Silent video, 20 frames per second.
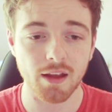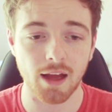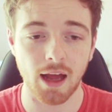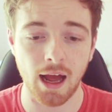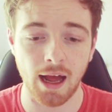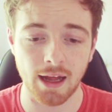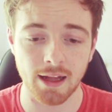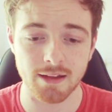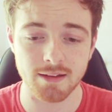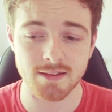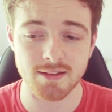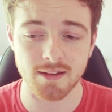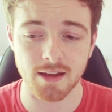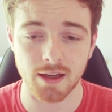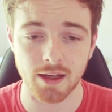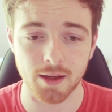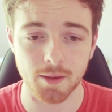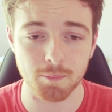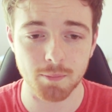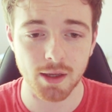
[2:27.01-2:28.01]
And
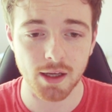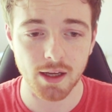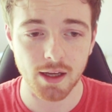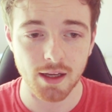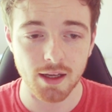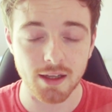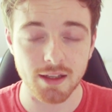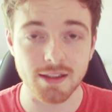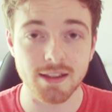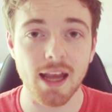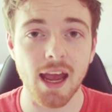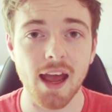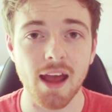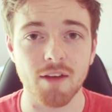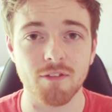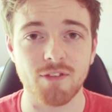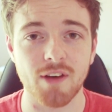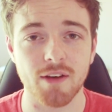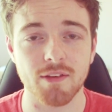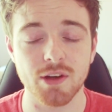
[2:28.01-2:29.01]
um,
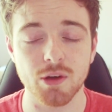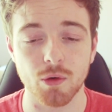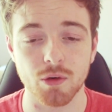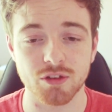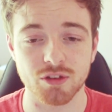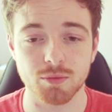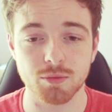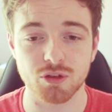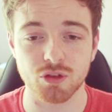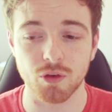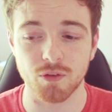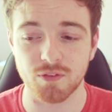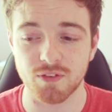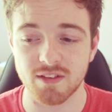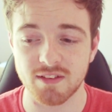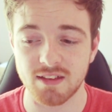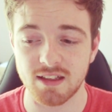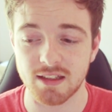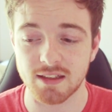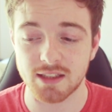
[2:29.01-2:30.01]
yeah, very awesome stuff
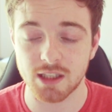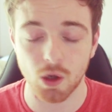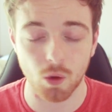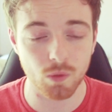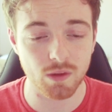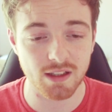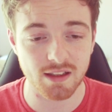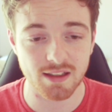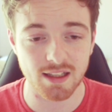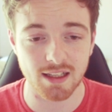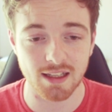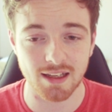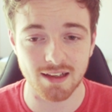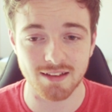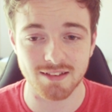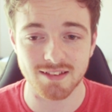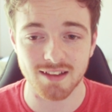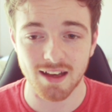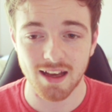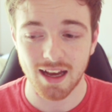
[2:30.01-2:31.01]
indeed. The only thing
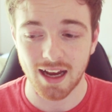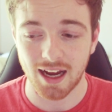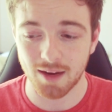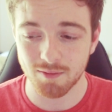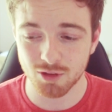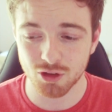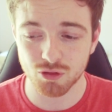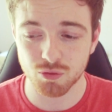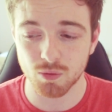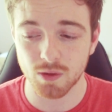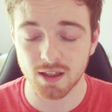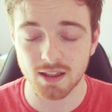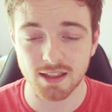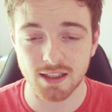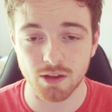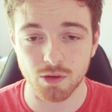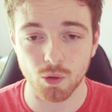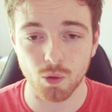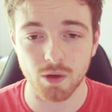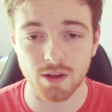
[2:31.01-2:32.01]
is, I'm just
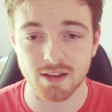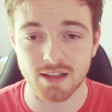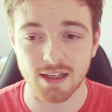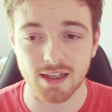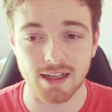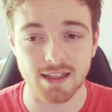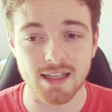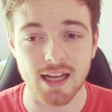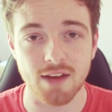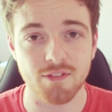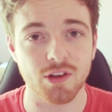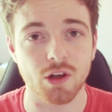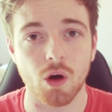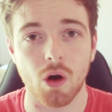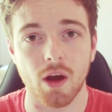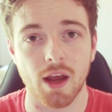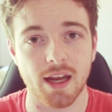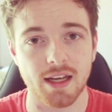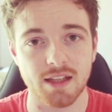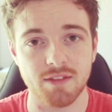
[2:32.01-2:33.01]
really annoyed that I never
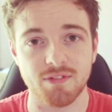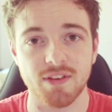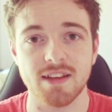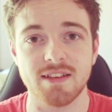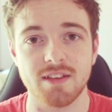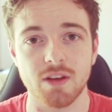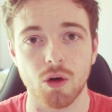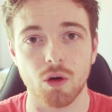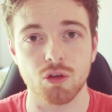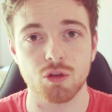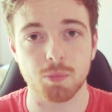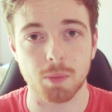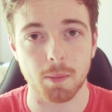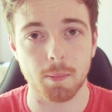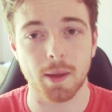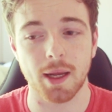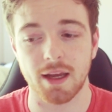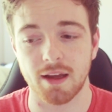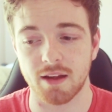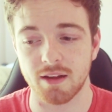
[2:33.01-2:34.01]
got any videos
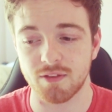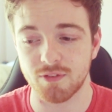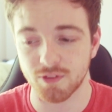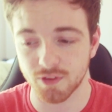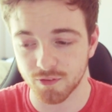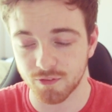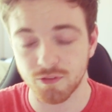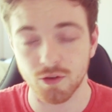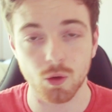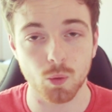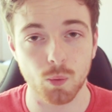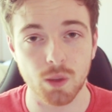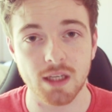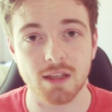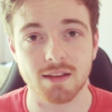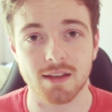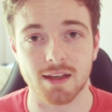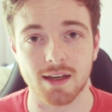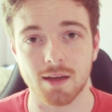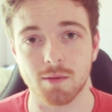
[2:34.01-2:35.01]
prepared for the full
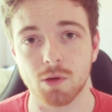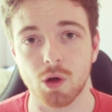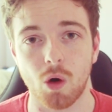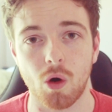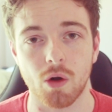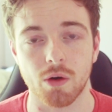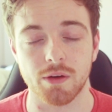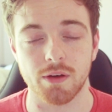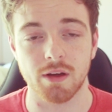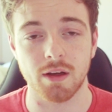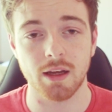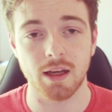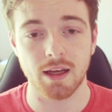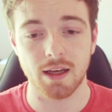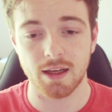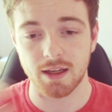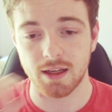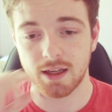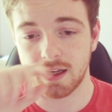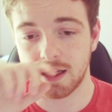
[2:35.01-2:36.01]
week that I'm gone.
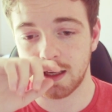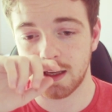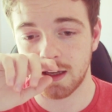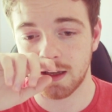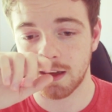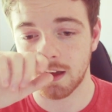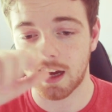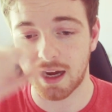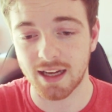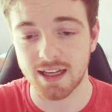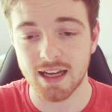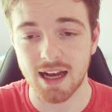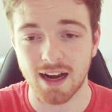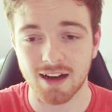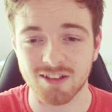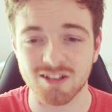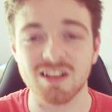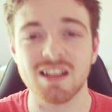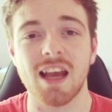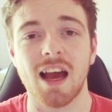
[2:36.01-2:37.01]
Uh, I
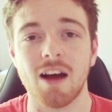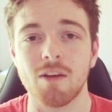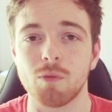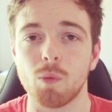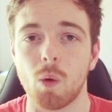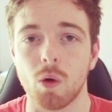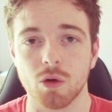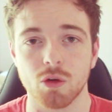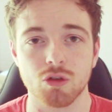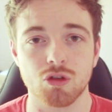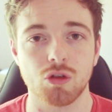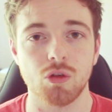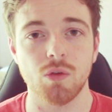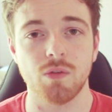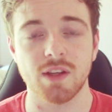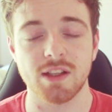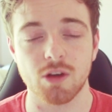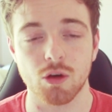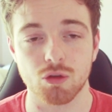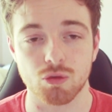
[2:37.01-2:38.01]
actually have one or two
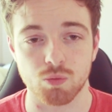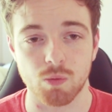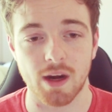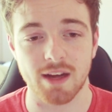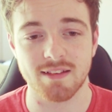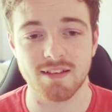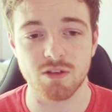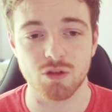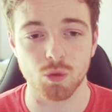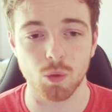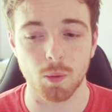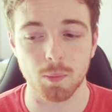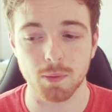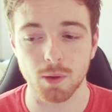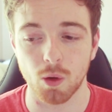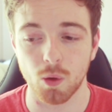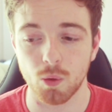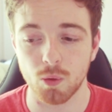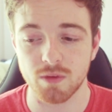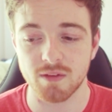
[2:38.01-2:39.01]
videos ready to
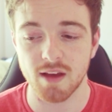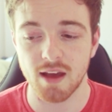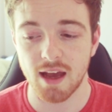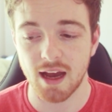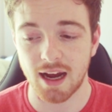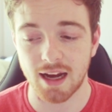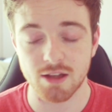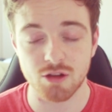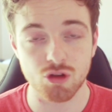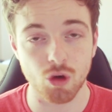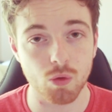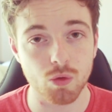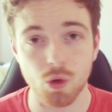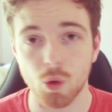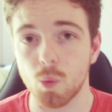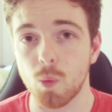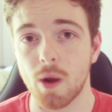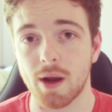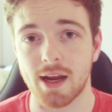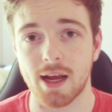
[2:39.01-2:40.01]
upload. I don't
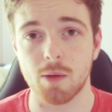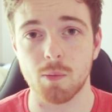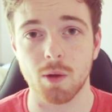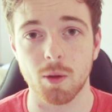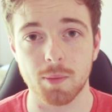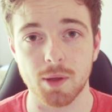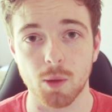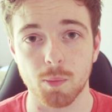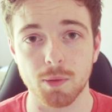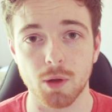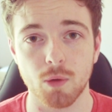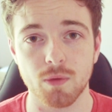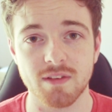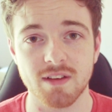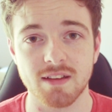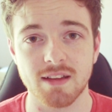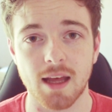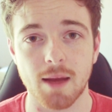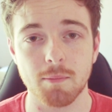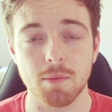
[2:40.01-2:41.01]
know when I will be
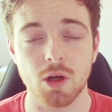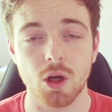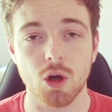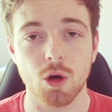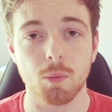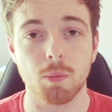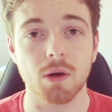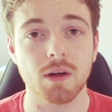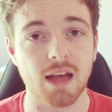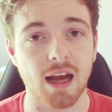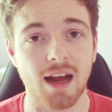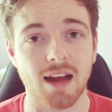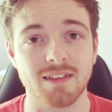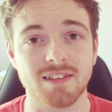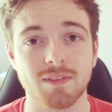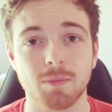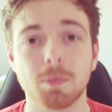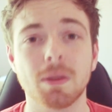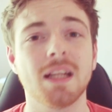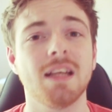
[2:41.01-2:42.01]
uploading them, but
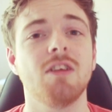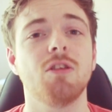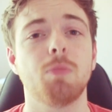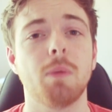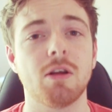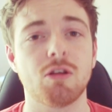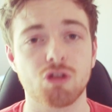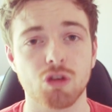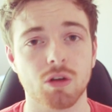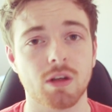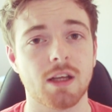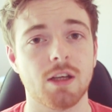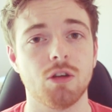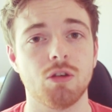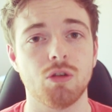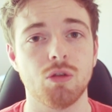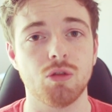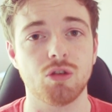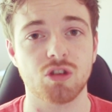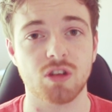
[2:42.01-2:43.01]
guys, please make sure that you
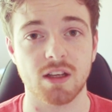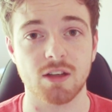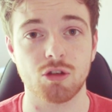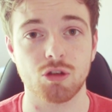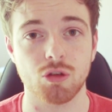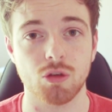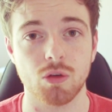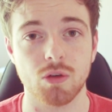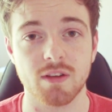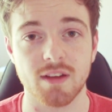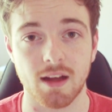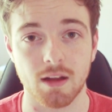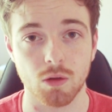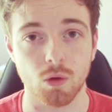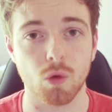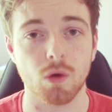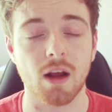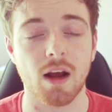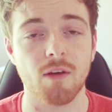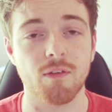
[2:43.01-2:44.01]
do stay tuned and
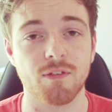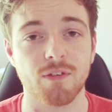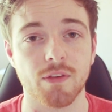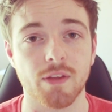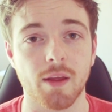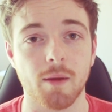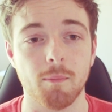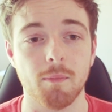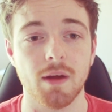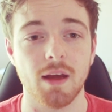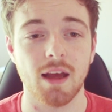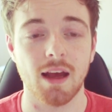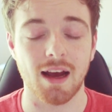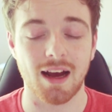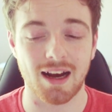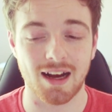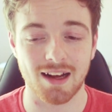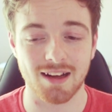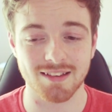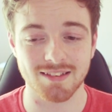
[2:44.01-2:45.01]
look out for them,
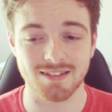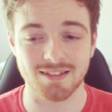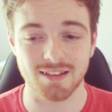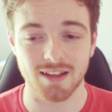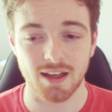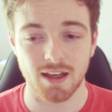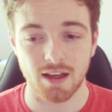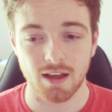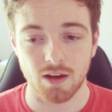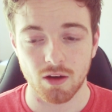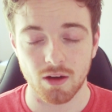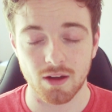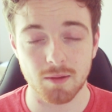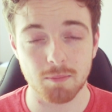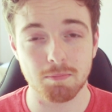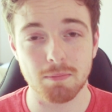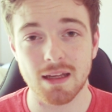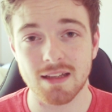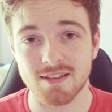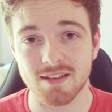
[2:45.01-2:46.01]
as
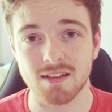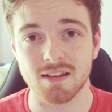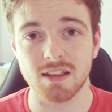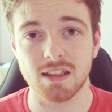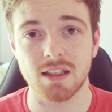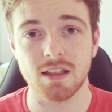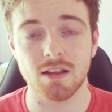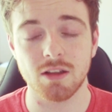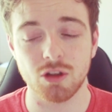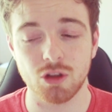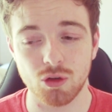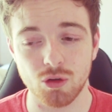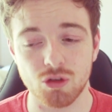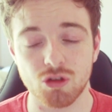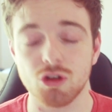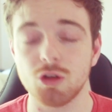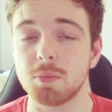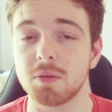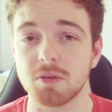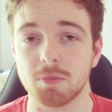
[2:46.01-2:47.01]
admittedly
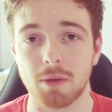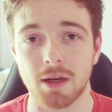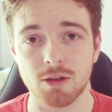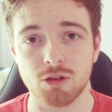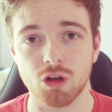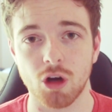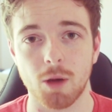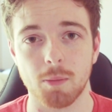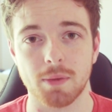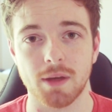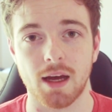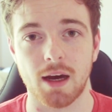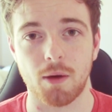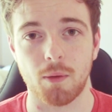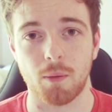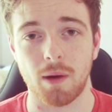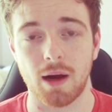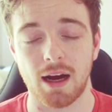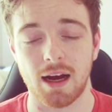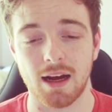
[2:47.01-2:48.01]
YouTube is my job
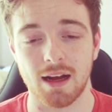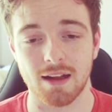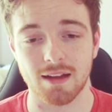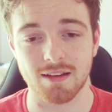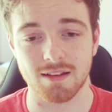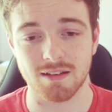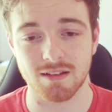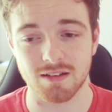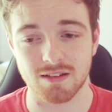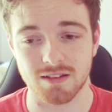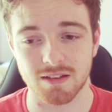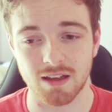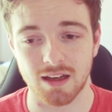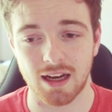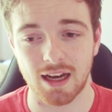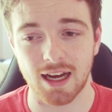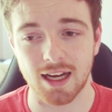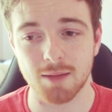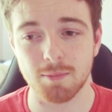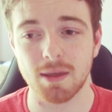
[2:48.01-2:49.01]
now, and
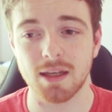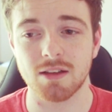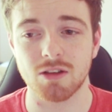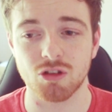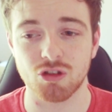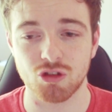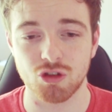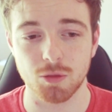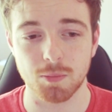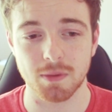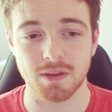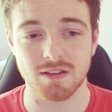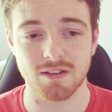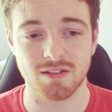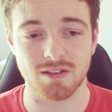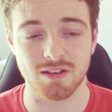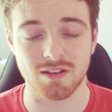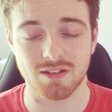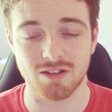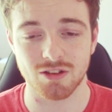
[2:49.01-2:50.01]
I made the stupid
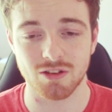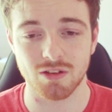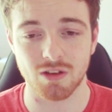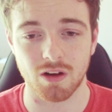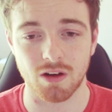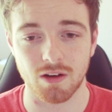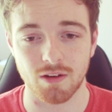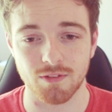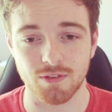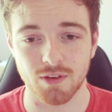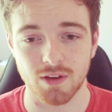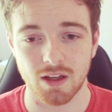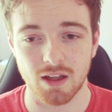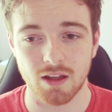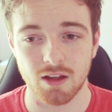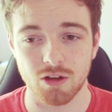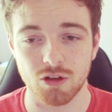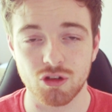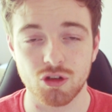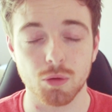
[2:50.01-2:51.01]
decision of
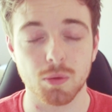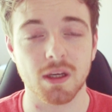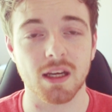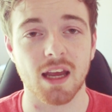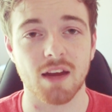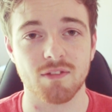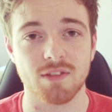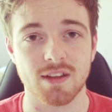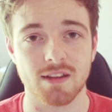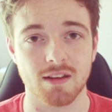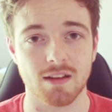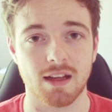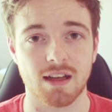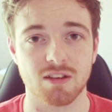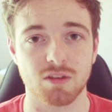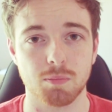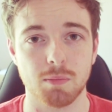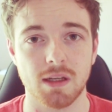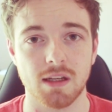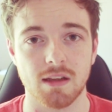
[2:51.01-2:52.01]
doing everything
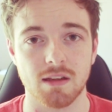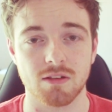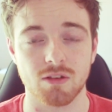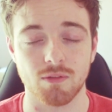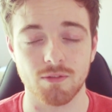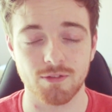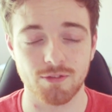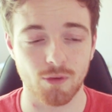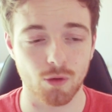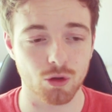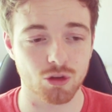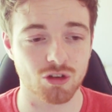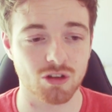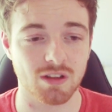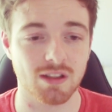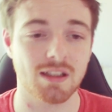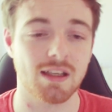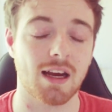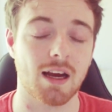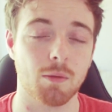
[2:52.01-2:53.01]
last minute.
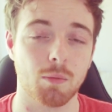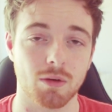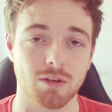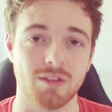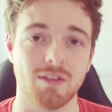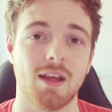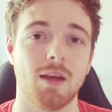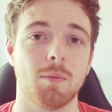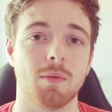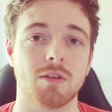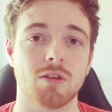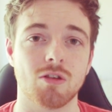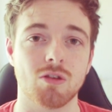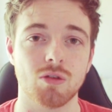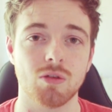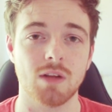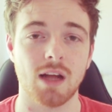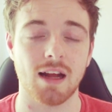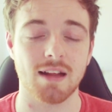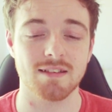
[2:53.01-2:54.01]
Unfortunately, I wasn't able to
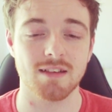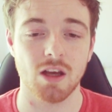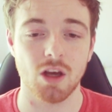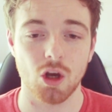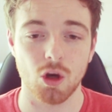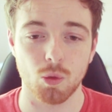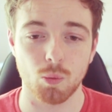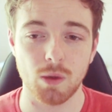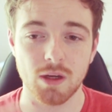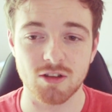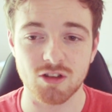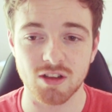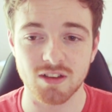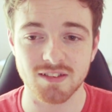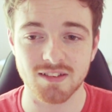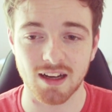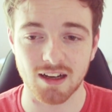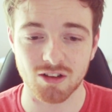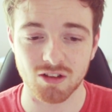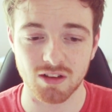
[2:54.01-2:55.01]
do that, which
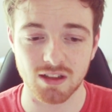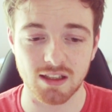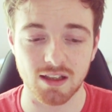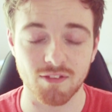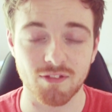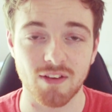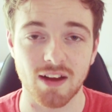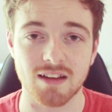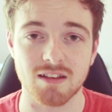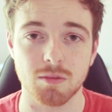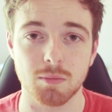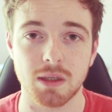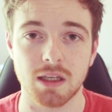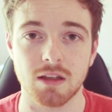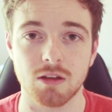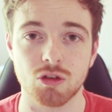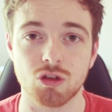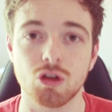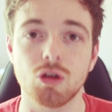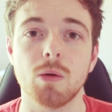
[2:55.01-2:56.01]
has actually affected me
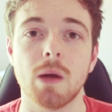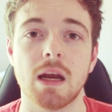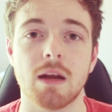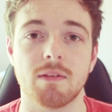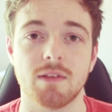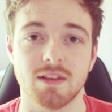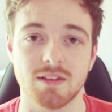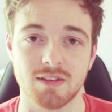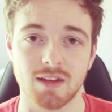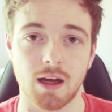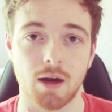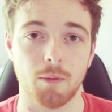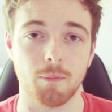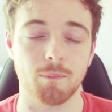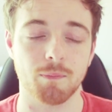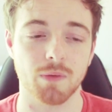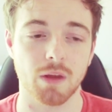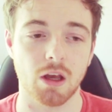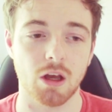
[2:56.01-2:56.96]
in two areas now.